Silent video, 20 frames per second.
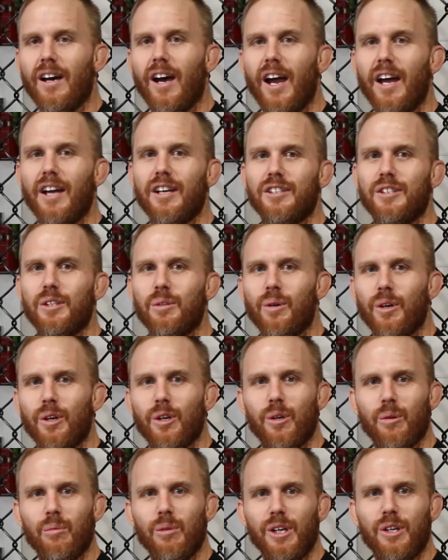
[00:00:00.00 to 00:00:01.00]
I actually
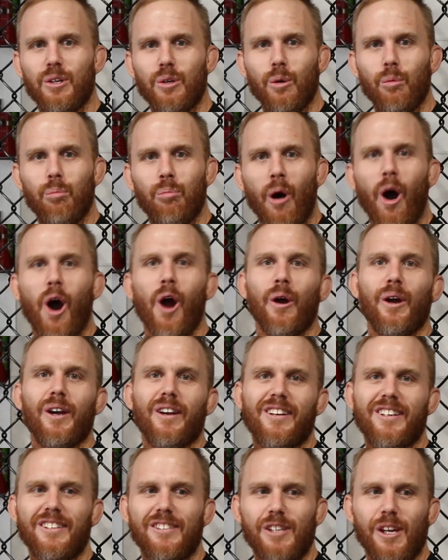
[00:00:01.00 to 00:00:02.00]
wanted to be called Pirate
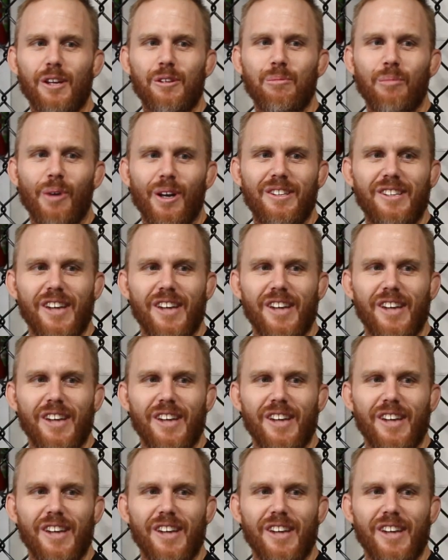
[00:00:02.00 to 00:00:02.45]
because that's my